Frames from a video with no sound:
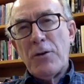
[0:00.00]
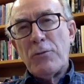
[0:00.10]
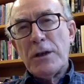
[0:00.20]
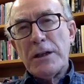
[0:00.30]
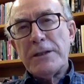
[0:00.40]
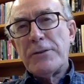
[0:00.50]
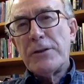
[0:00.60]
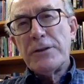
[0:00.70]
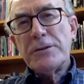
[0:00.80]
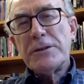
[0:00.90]
will
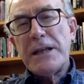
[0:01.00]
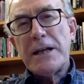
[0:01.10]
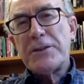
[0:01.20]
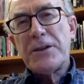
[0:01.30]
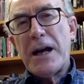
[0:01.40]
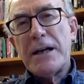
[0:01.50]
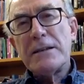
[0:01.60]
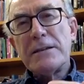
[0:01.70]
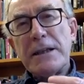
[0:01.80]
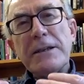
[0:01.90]
introduce that
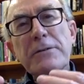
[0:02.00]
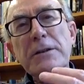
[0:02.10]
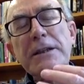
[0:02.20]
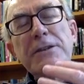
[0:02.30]
child literally